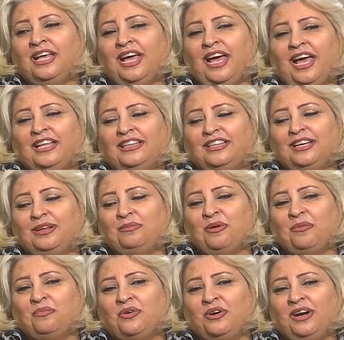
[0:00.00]
and
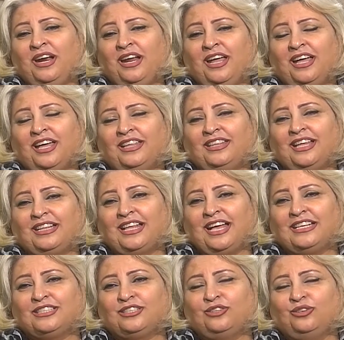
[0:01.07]
remember the
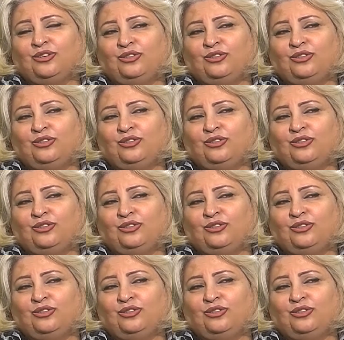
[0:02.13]
task you're